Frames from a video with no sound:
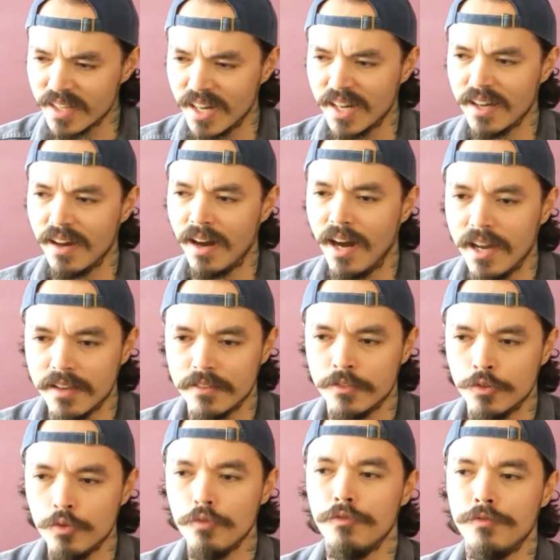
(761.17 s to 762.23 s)
that I
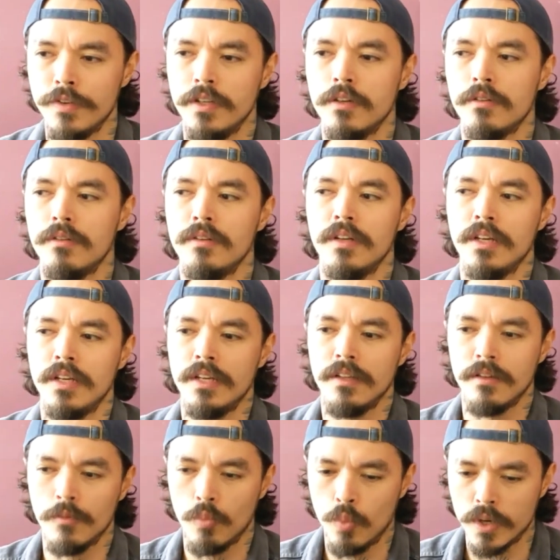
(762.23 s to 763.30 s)
do feel
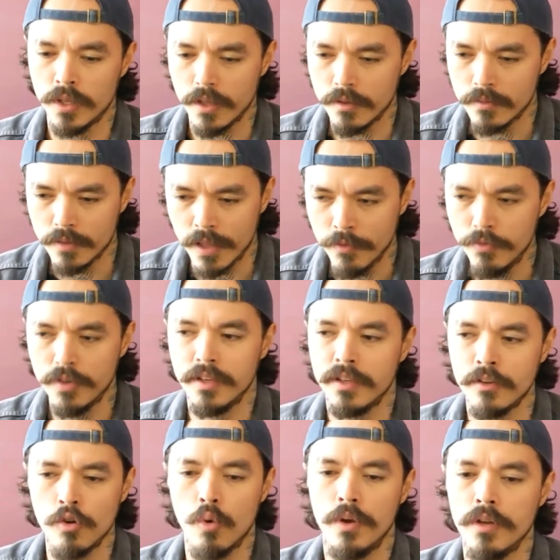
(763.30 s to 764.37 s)
with
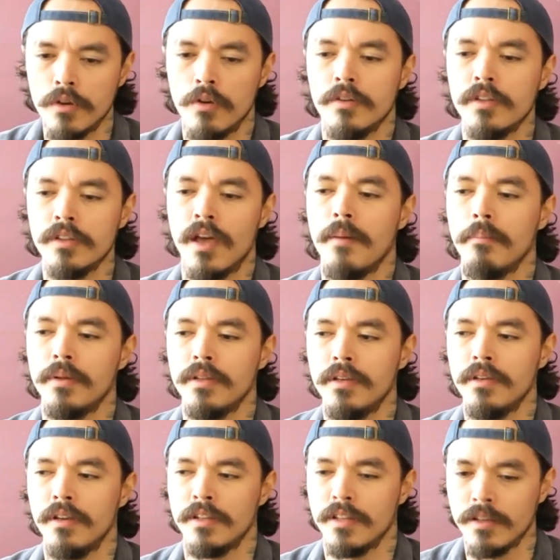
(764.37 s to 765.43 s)
everything going on and
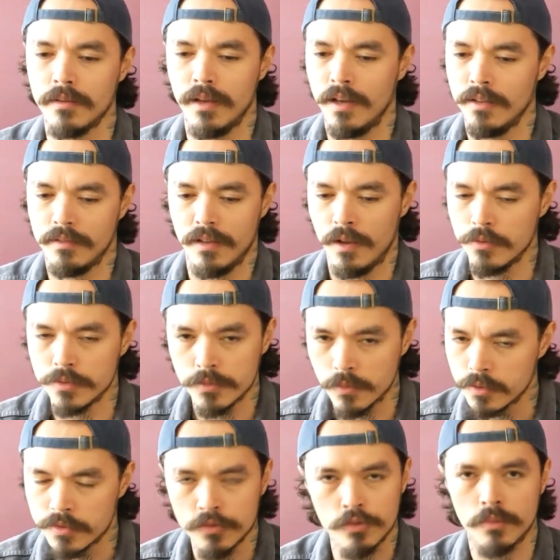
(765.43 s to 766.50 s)
happening, and I
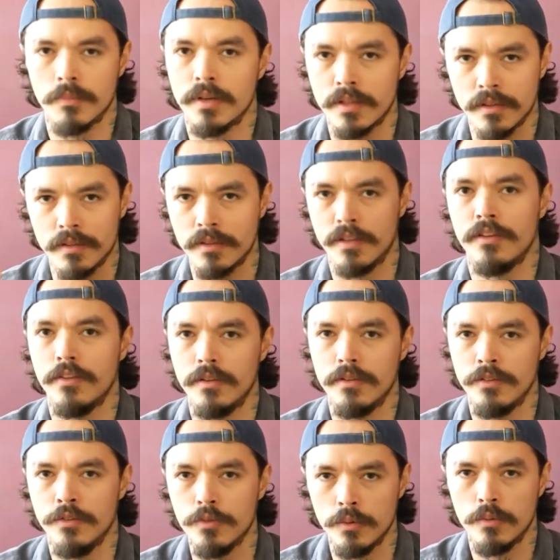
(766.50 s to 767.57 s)
also assume, and I think
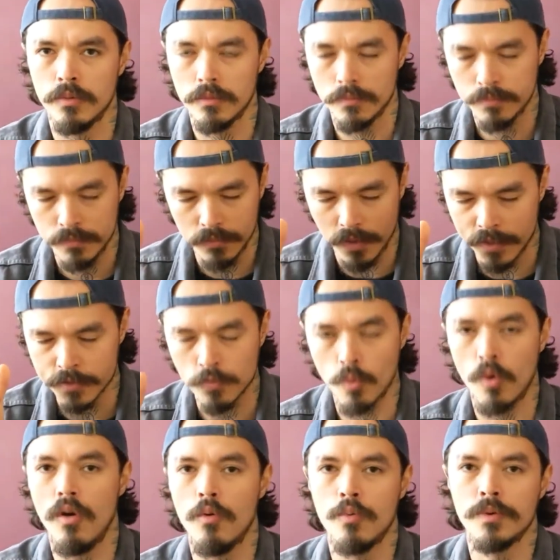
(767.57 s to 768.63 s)
you as
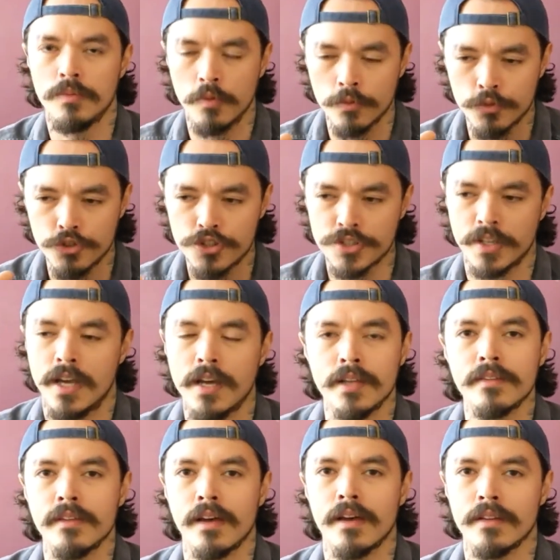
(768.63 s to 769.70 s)
well would
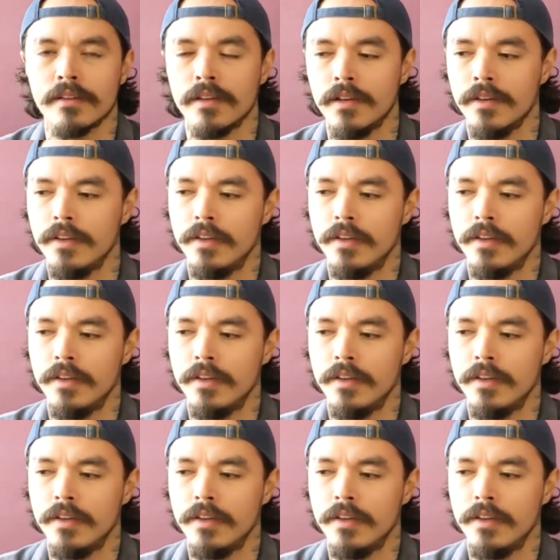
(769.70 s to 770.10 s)
understand that,